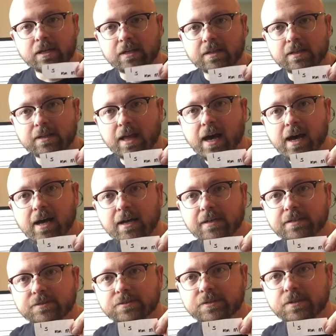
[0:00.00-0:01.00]
la,
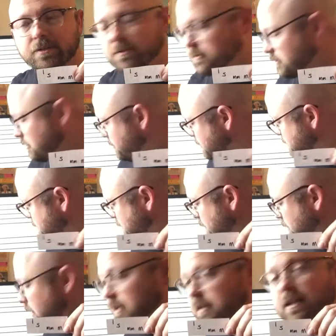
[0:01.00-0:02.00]
so, let me see,
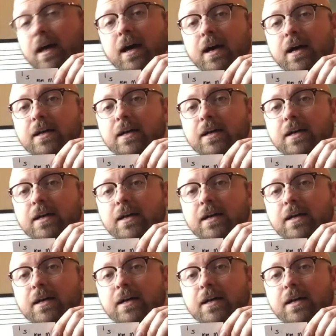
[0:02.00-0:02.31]
la,